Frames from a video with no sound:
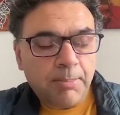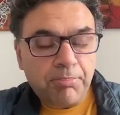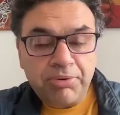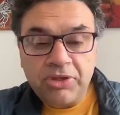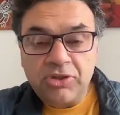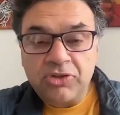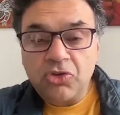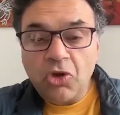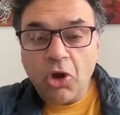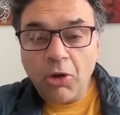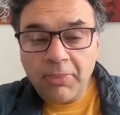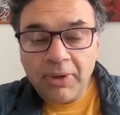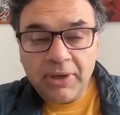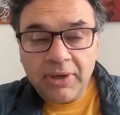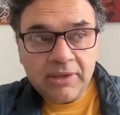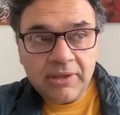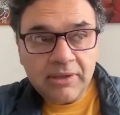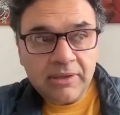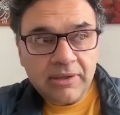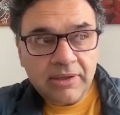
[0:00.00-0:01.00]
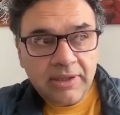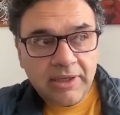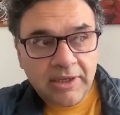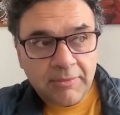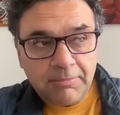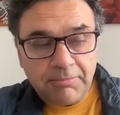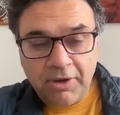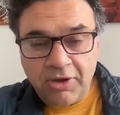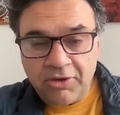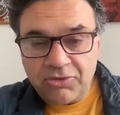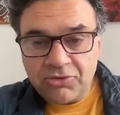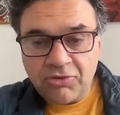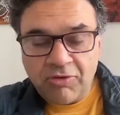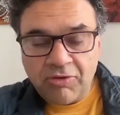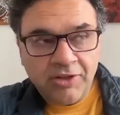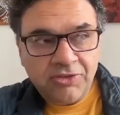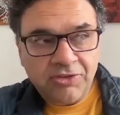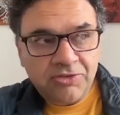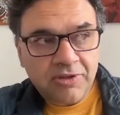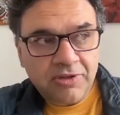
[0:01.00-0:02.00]
predominantly in
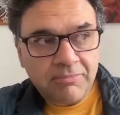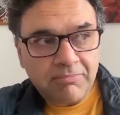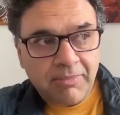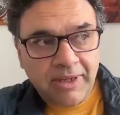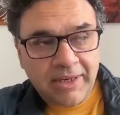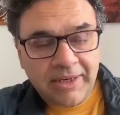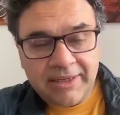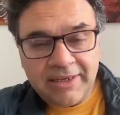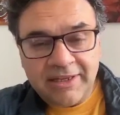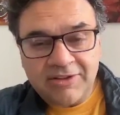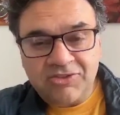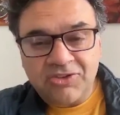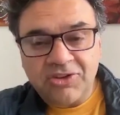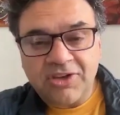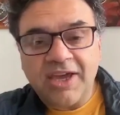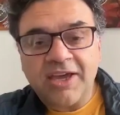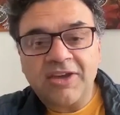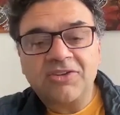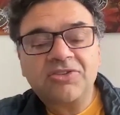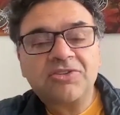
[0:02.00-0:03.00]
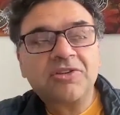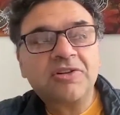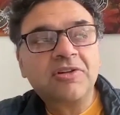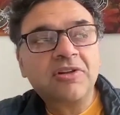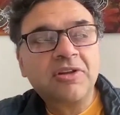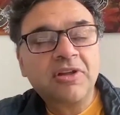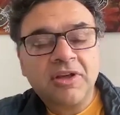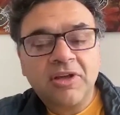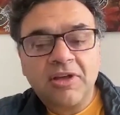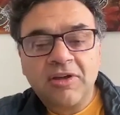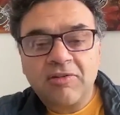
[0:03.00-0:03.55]
postgraduate medical education